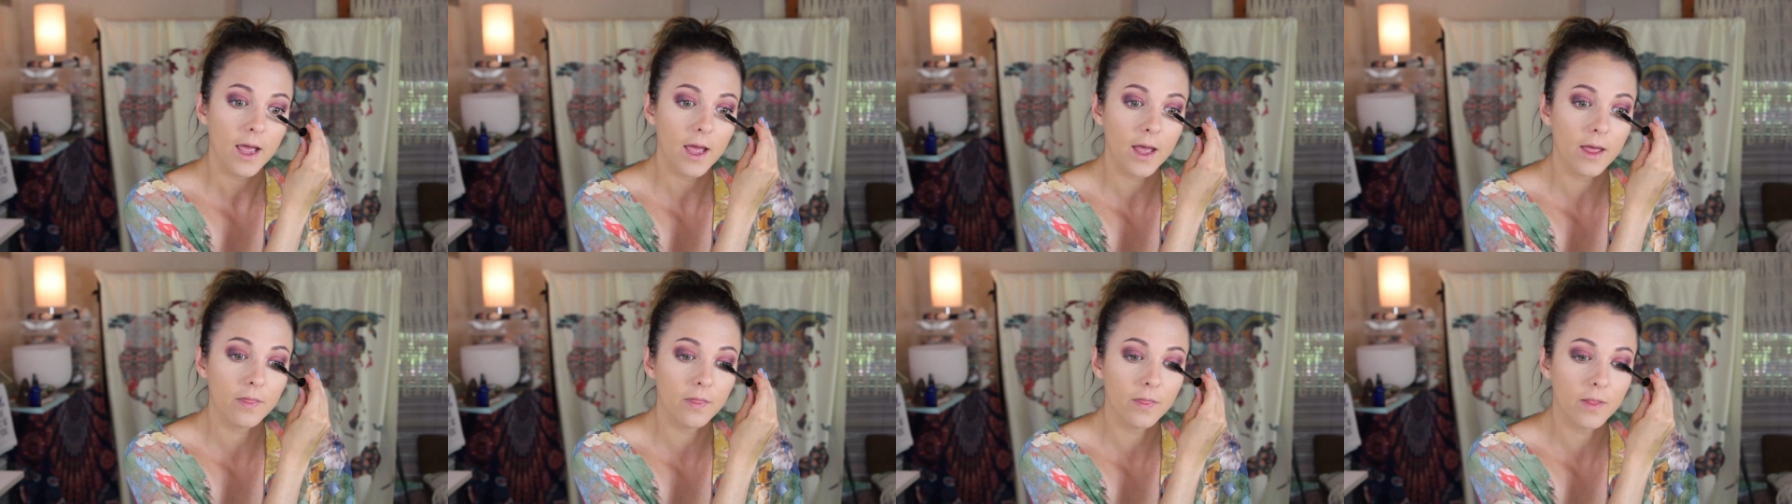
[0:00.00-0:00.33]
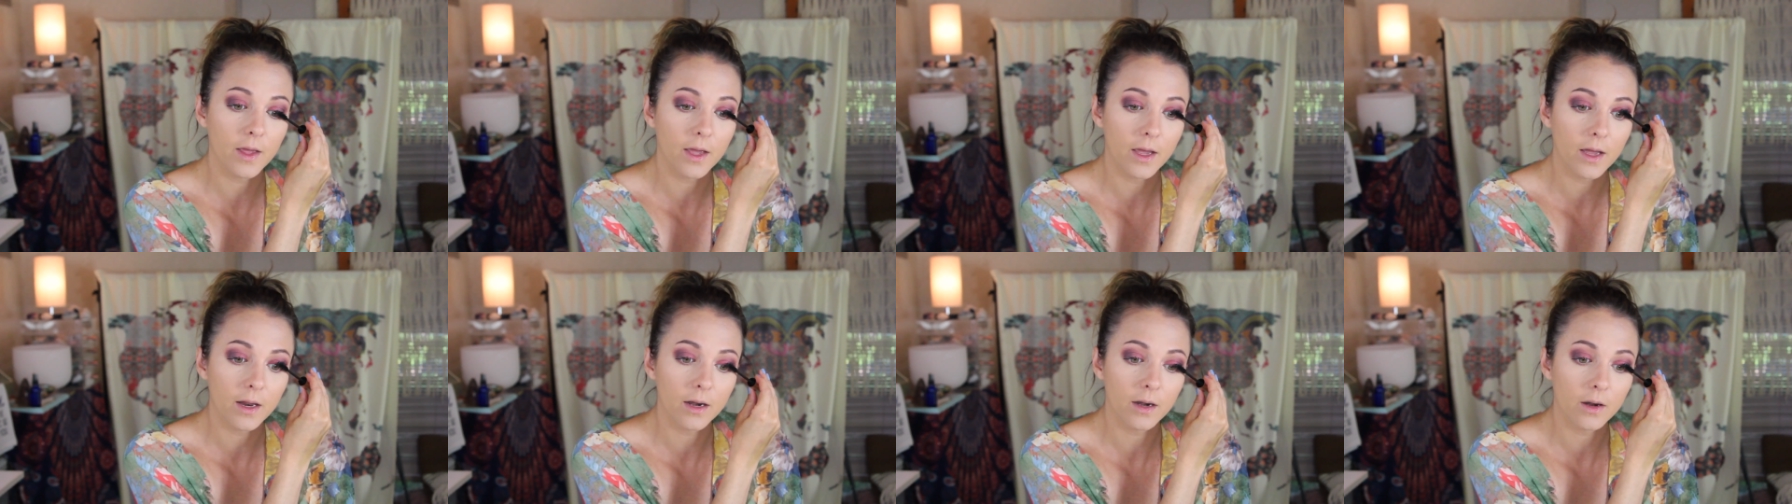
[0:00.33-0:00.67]
and
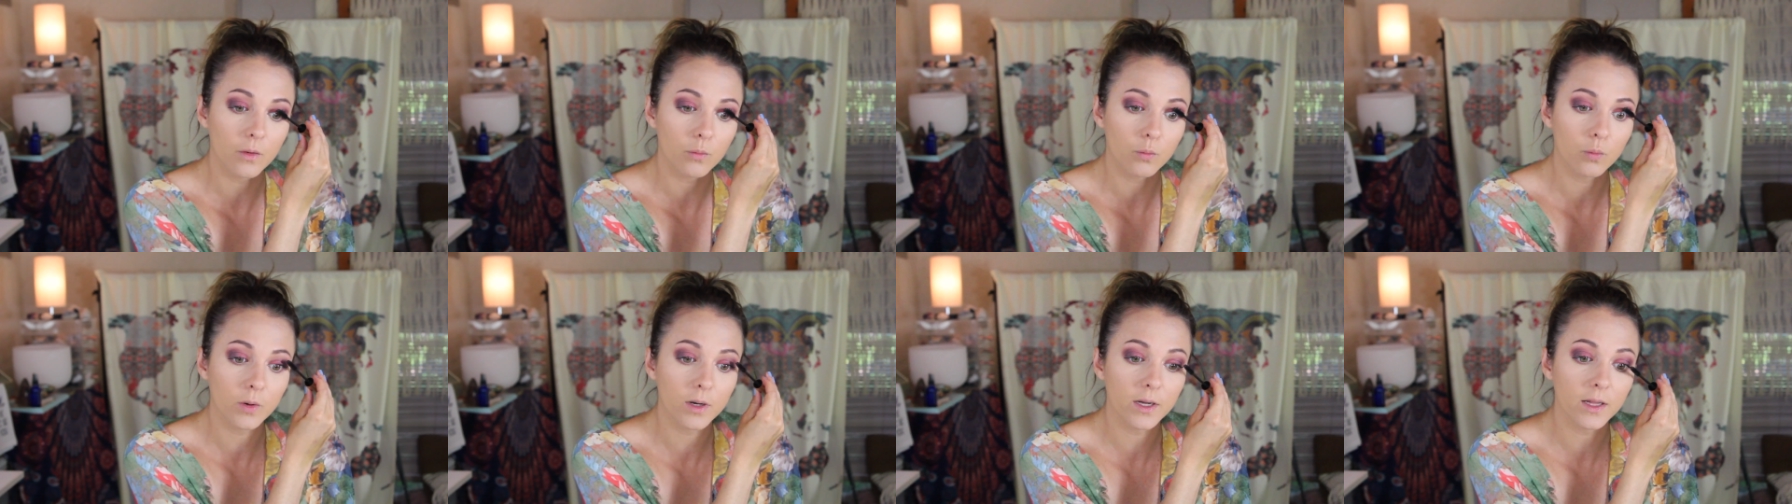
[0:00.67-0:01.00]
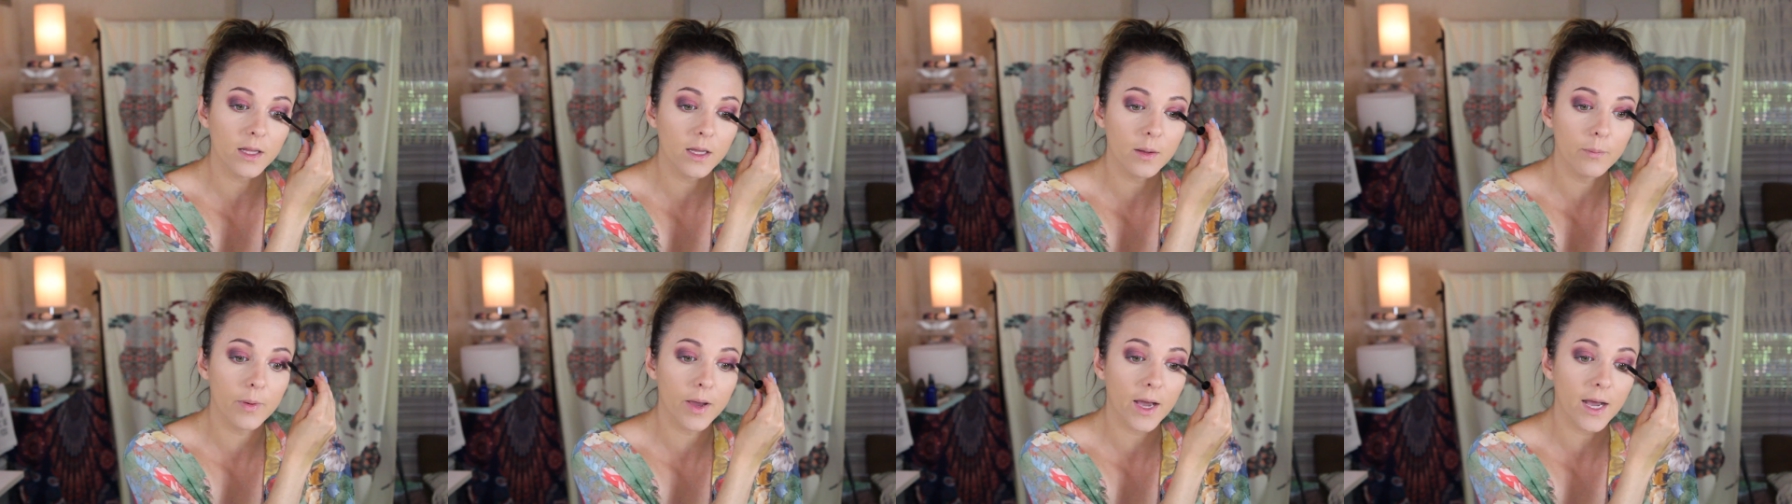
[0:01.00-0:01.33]
then
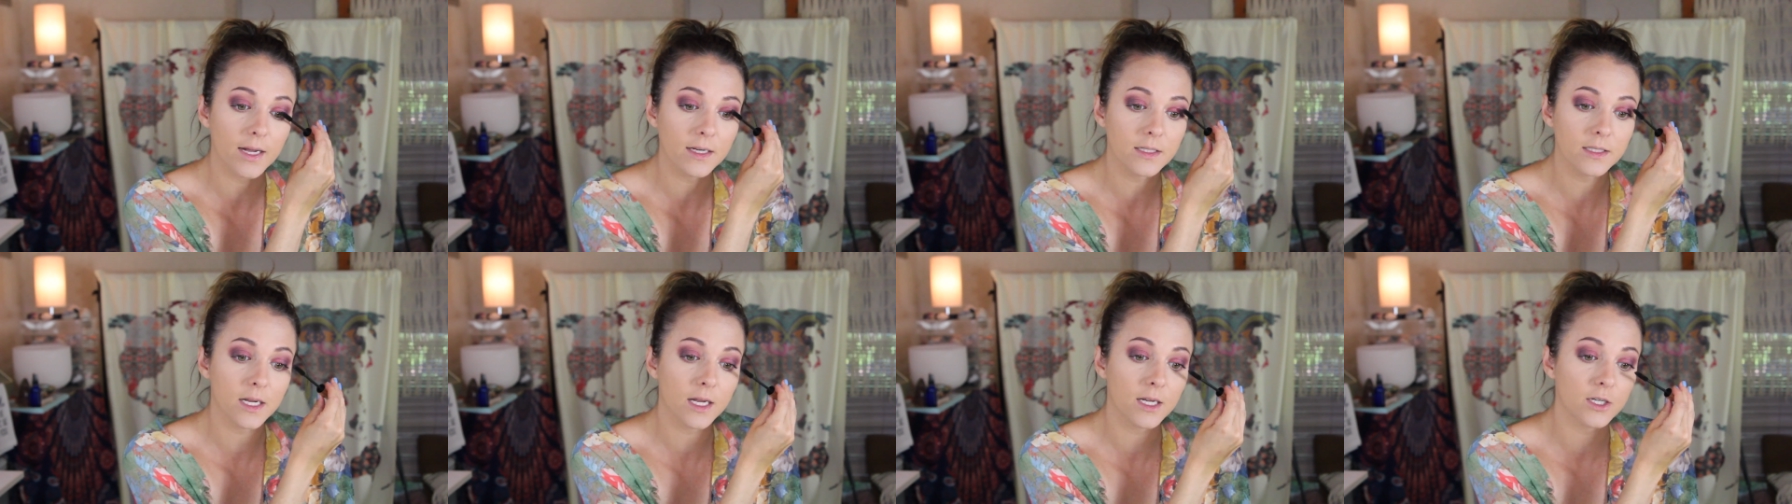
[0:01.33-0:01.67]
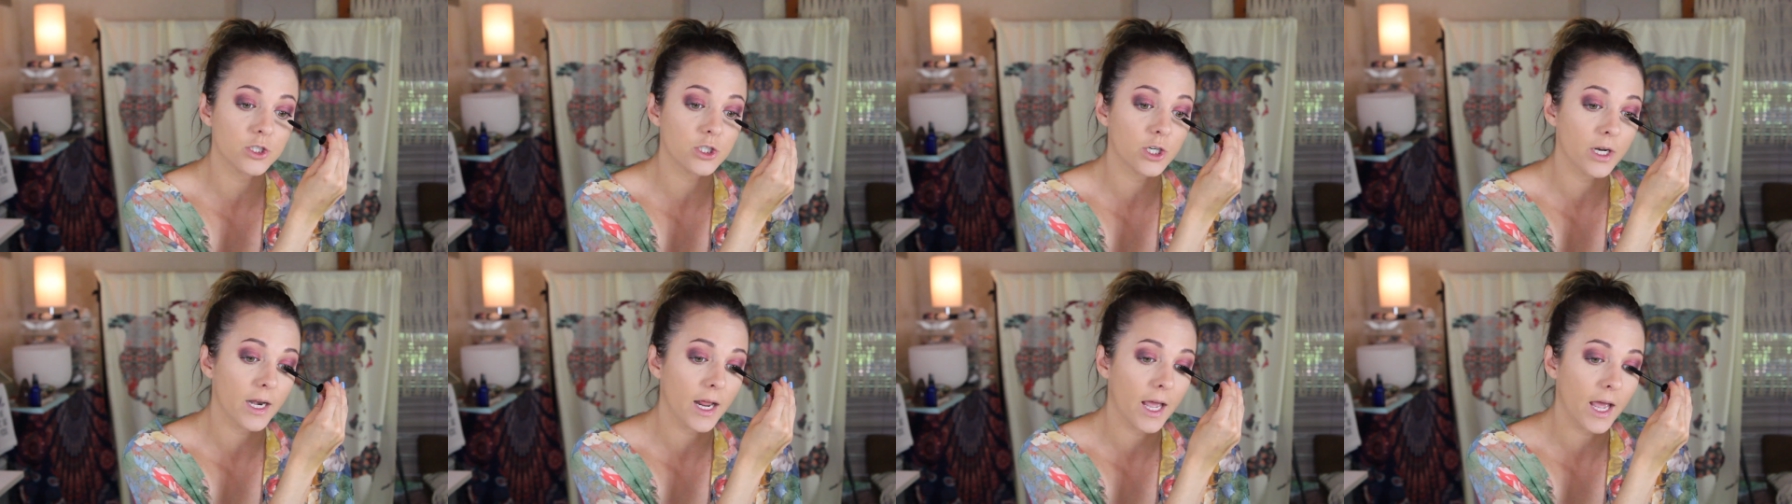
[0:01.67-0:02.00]
really bad
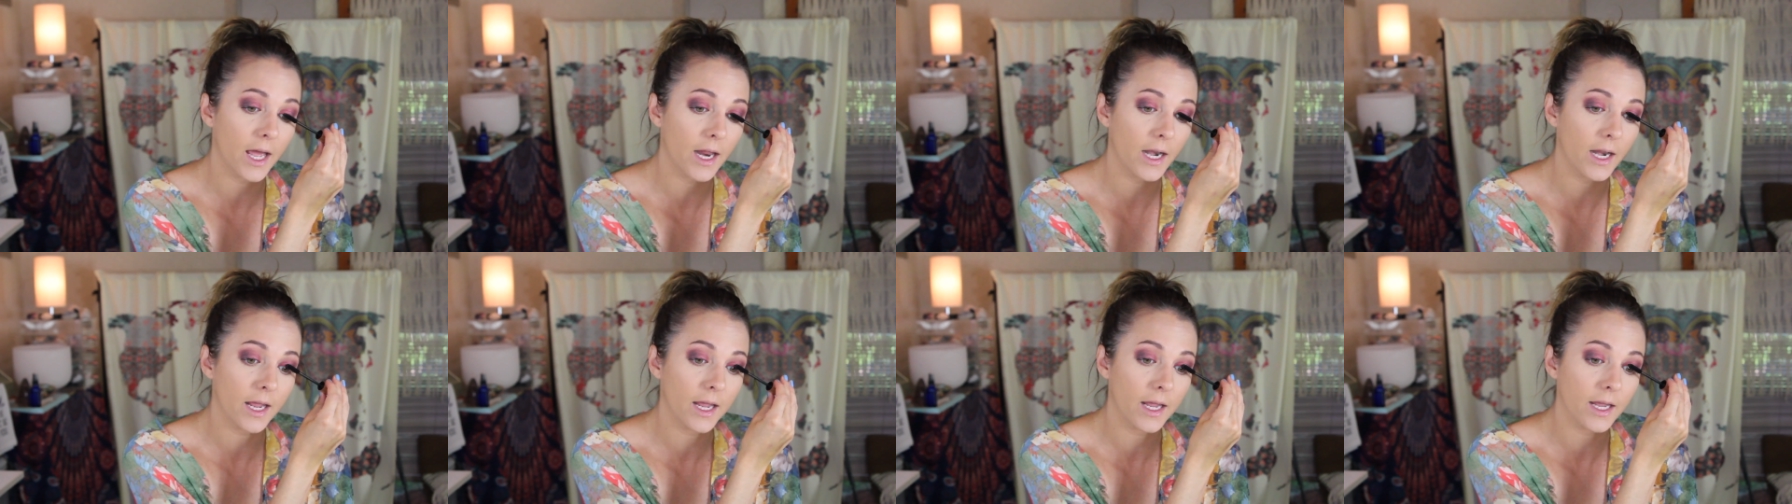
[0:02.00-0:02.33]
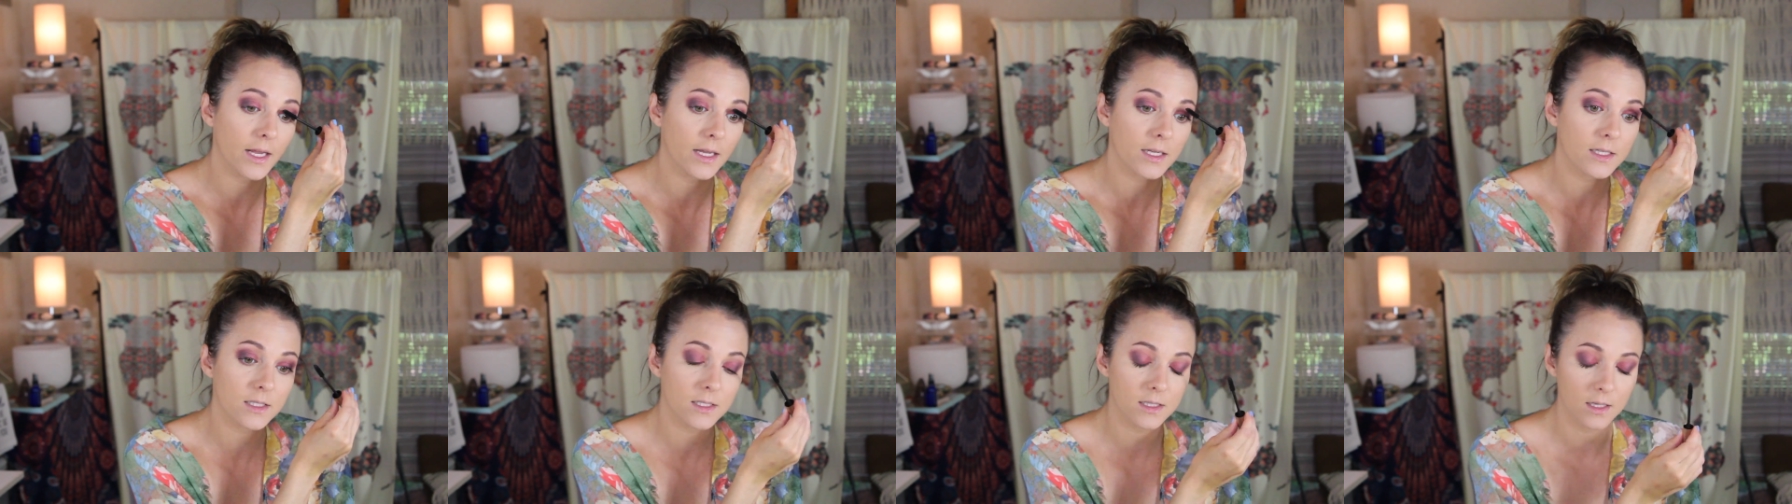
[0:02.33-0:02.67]
tension
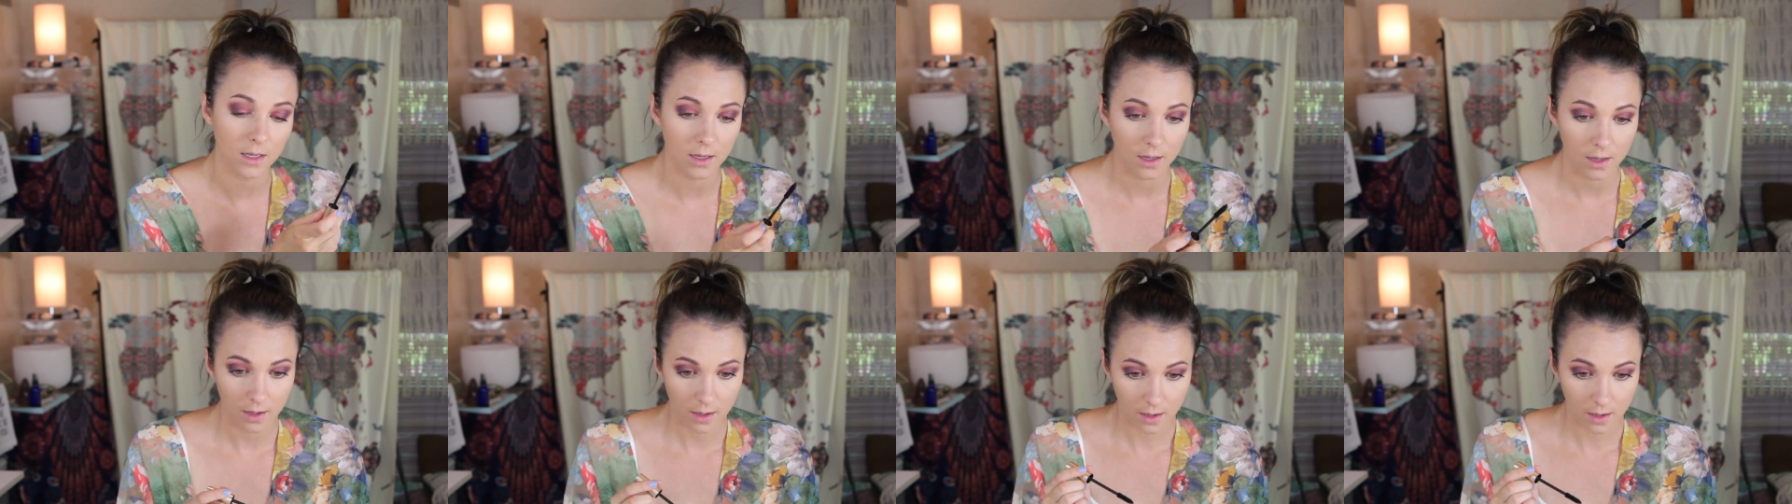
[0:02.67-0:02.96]
headaches